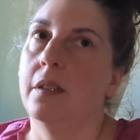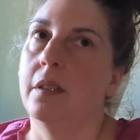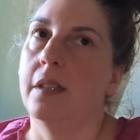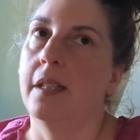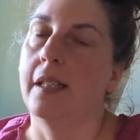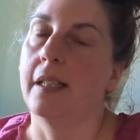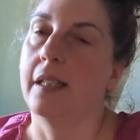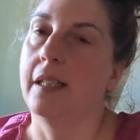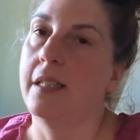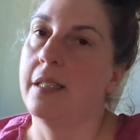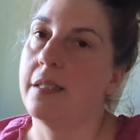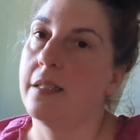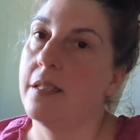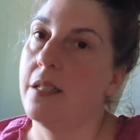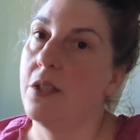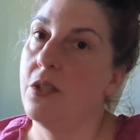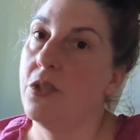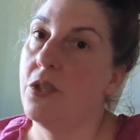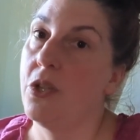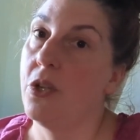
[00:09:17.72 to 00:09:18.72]
at
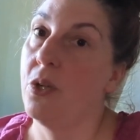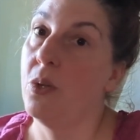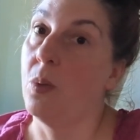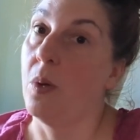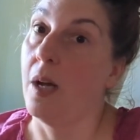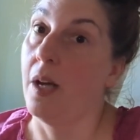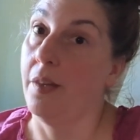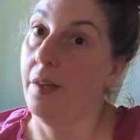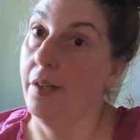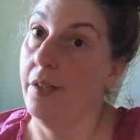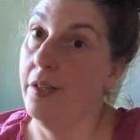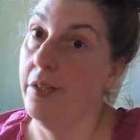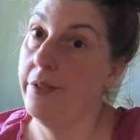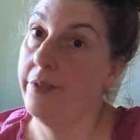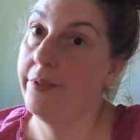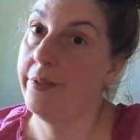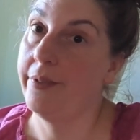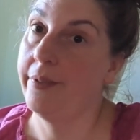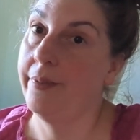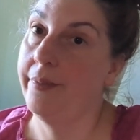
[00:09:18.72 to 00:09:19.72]
least two
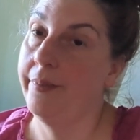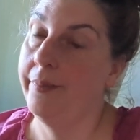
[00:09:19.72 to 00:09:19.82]
others.